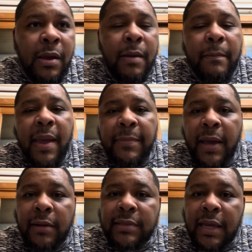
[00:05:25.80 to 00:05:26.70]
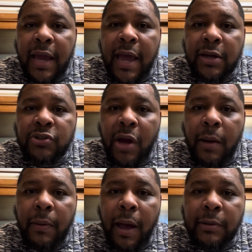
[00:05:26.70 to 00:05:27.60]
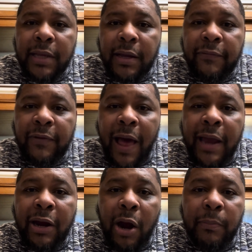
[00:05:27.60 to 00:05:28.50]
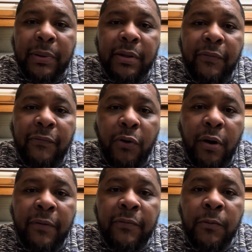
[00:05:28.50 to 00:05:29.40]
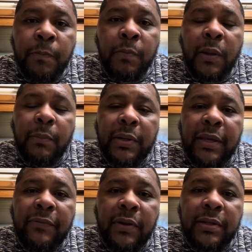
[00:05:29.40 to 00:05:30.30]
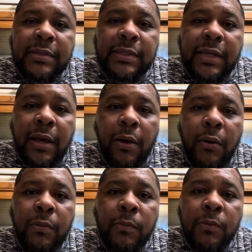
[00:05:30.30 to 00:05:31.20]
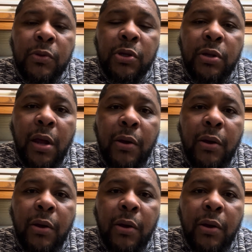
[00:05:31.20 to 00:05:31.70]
maybe I'll take an extra. I'll take a flyer. I'll bid the 4th. But even still, if